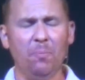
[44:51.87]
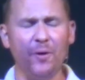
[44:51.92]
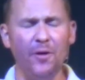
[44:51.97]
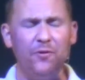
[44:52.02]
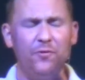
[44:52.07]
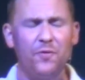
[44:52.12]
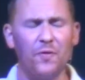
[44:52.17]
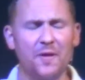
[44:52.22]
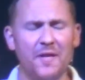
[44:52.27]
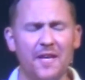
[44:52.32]

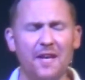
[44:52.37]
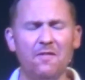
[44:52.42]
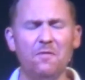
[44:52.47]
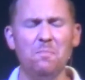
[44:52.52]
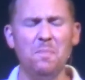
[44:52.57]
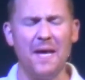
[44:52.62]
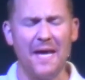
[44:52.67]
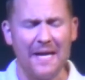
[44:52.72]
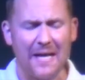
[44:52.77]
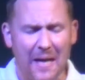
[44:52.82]
Please
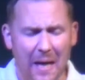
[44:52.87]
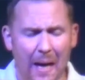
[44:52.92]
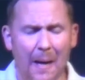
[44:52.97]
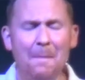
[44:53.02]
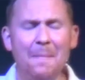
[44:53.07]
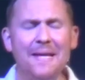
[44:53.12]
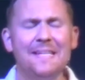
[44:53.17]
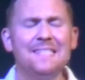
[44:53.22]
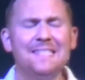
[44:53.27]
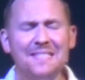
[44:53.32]
forgive me and
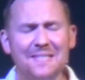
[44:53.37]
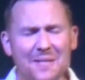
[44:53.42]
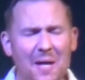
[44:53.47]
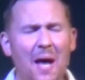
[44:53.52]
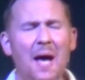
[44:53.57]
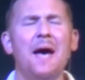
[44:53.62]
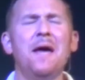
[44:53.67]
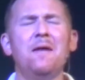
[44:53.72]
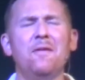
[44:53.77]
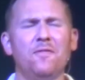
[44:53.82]
come
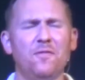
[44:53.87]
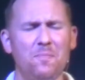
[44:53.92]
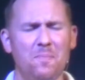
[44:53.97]
inside